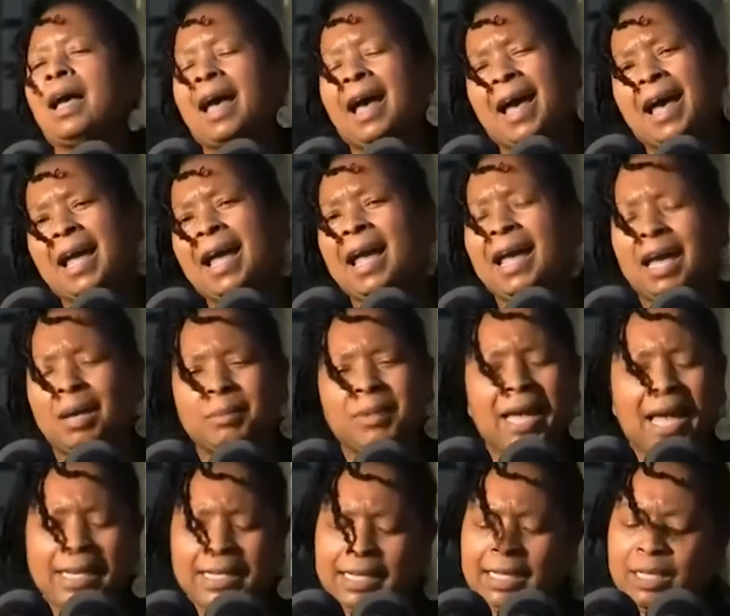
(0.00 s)
I am
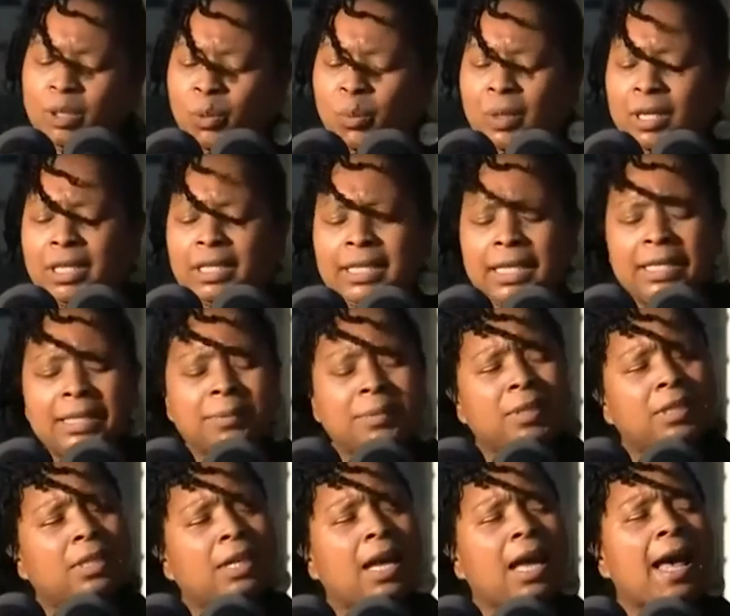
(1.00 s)
Donetta
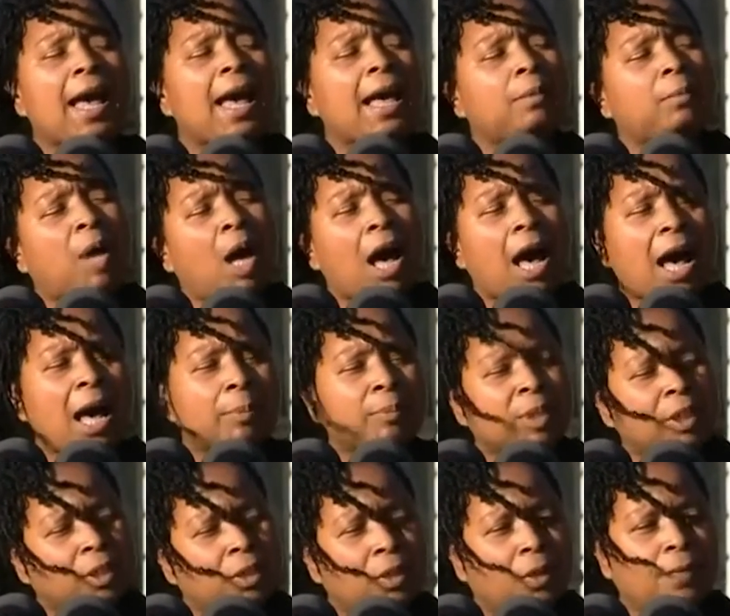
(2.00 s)
Williams. I'm an
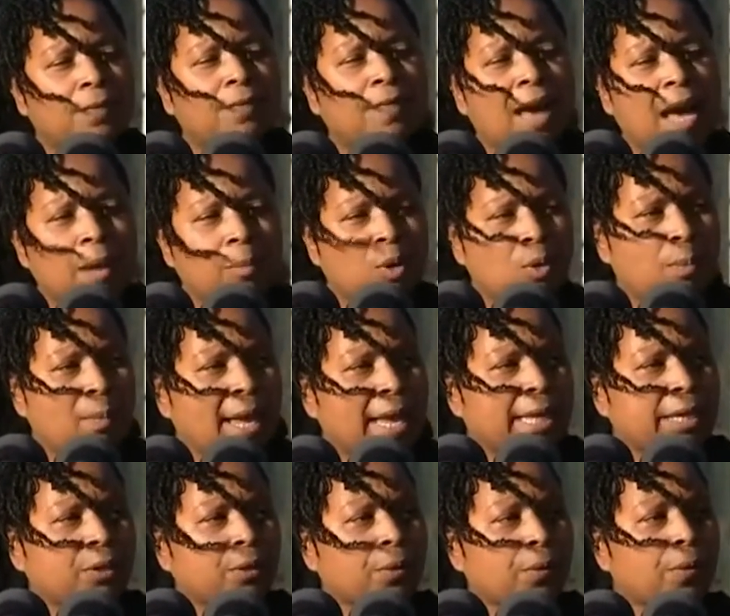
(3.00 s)
optical fiber
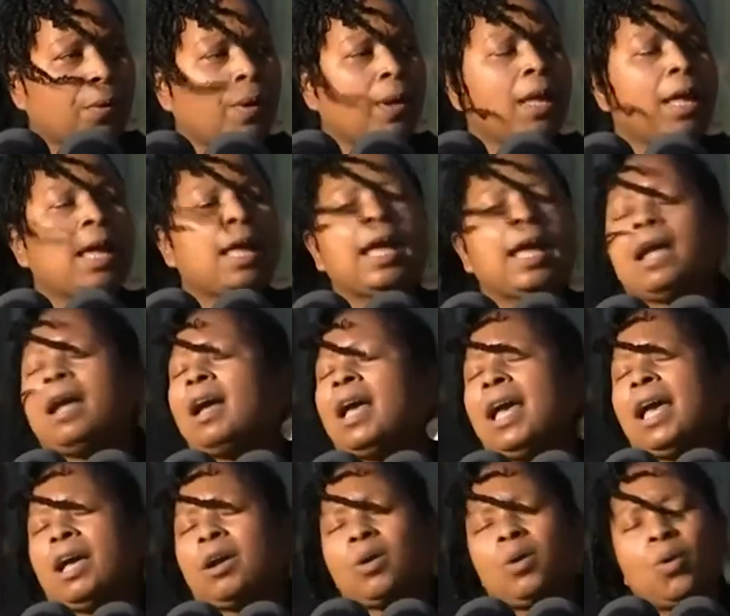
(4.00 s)
maker
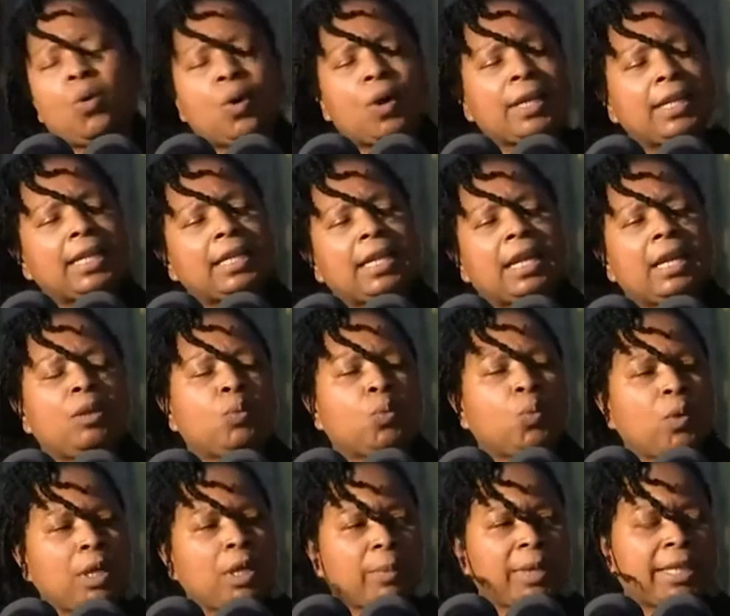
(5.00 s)
at Corning in
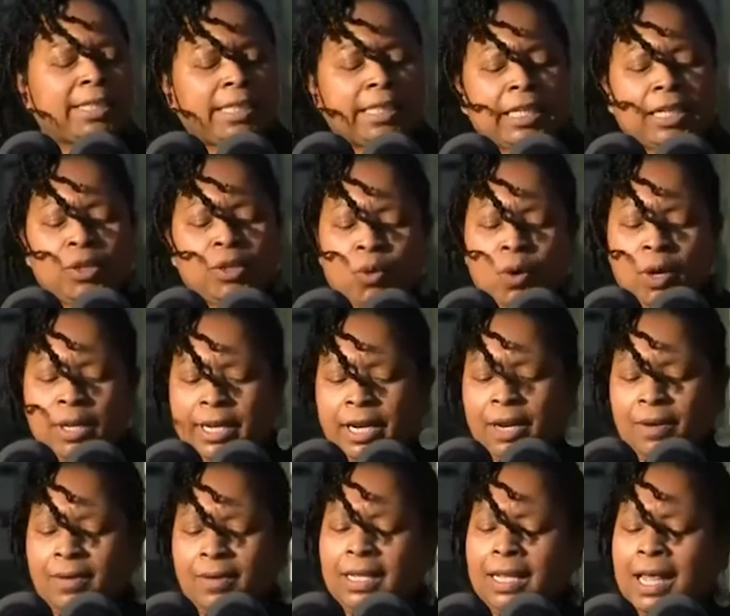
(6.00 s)
Wilmington, North
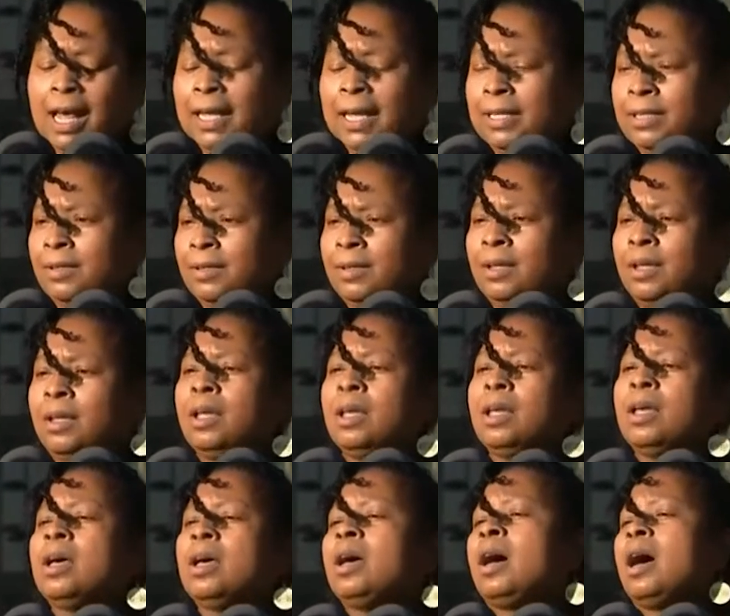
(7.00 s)
Carolina.
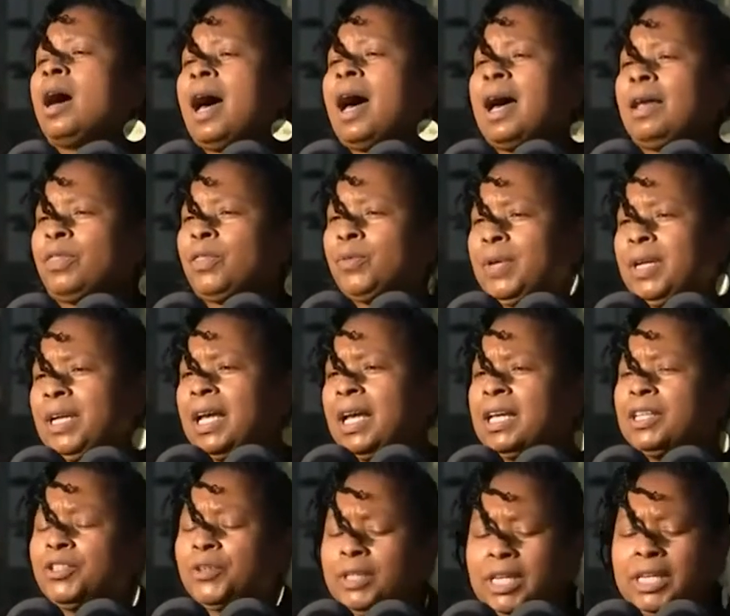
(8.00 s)
Our
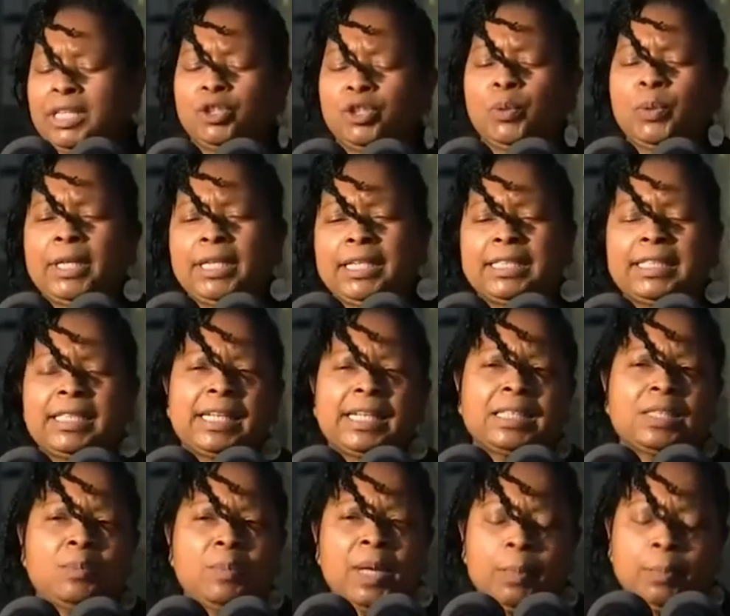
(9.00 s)

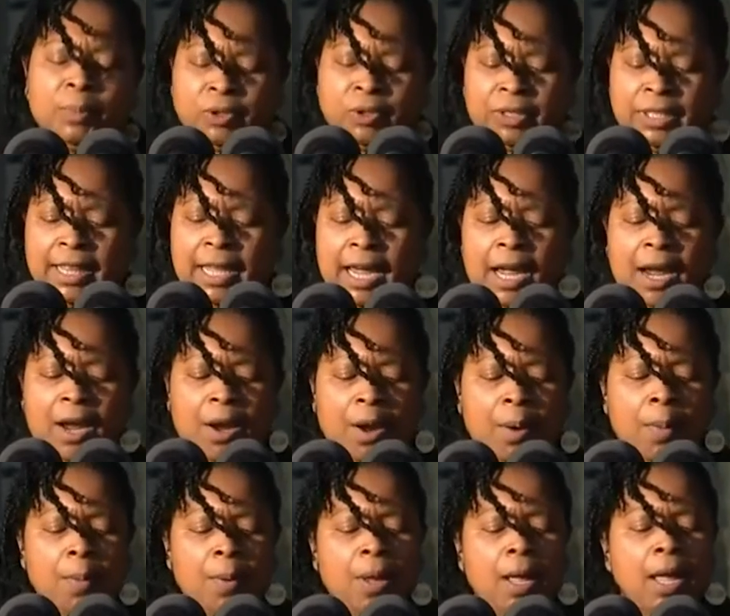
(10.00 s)
326 members there
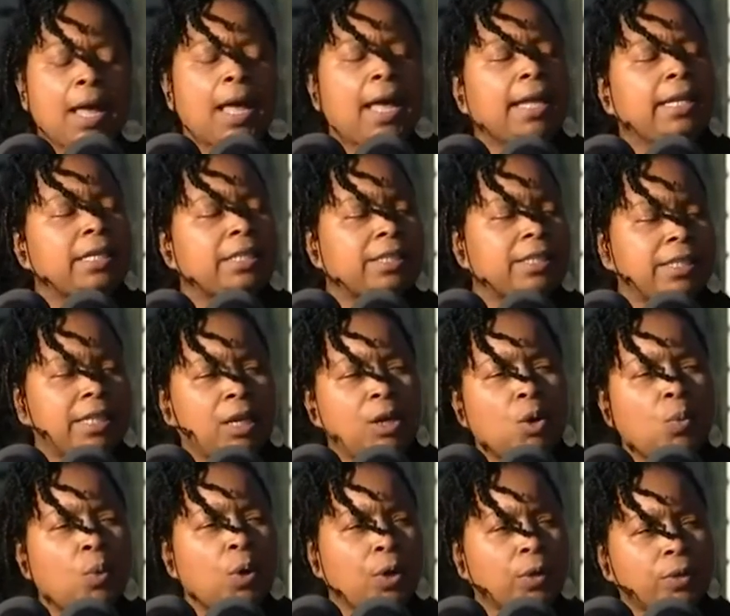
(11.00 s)
and the
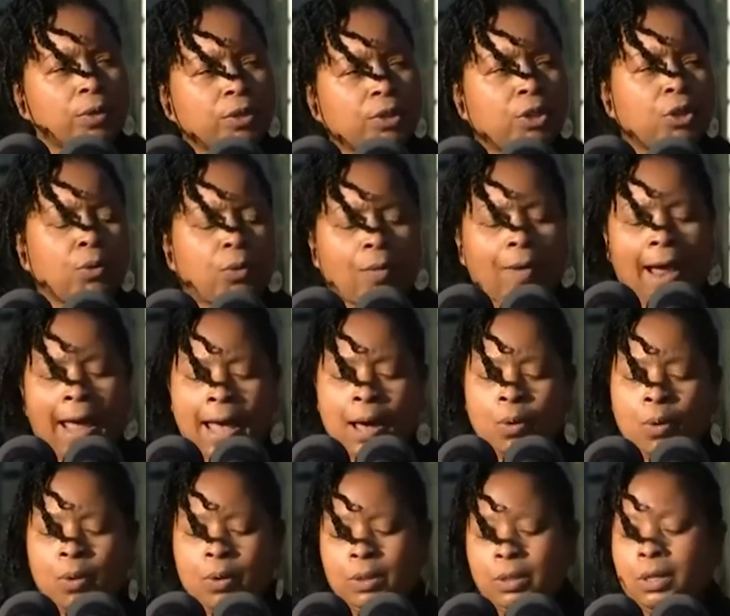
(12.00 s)
steel workers
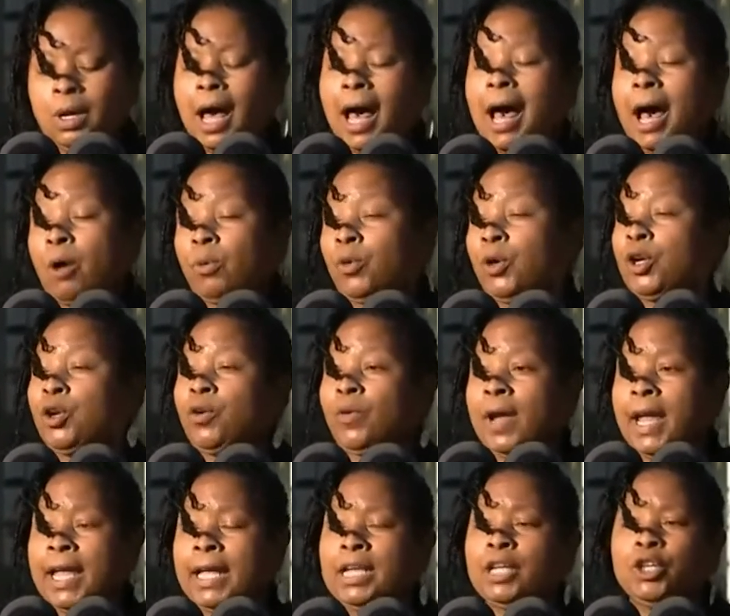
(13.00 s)
throughout our
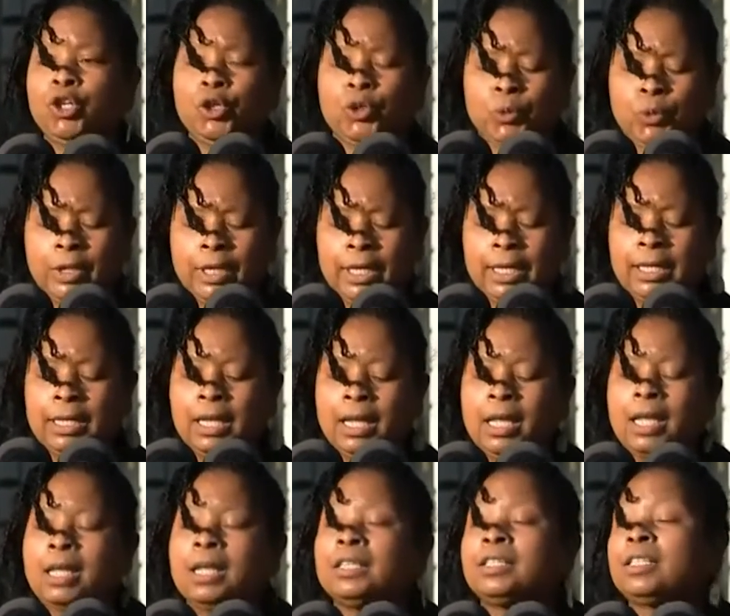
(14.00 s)
great union
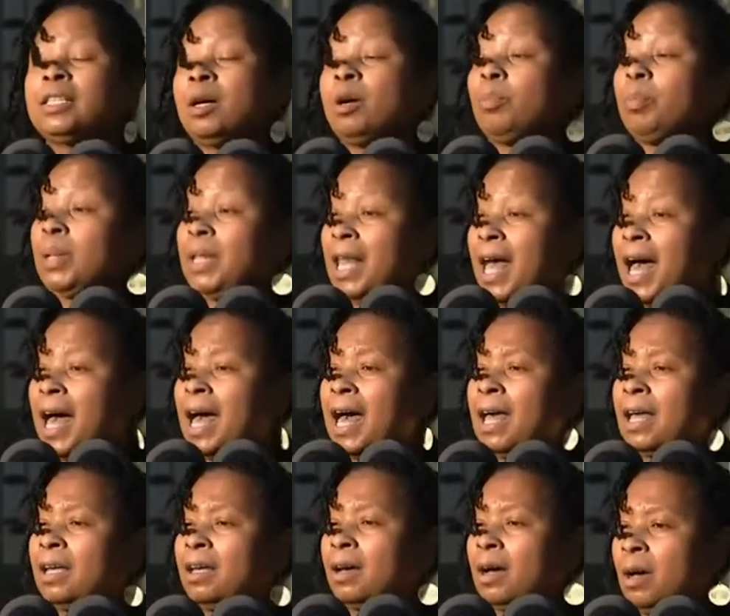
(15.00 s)

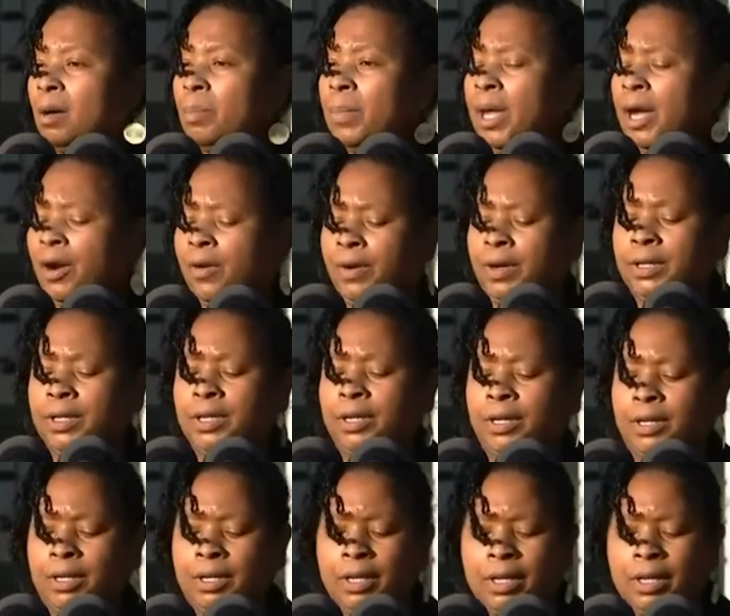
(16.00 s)
supply America.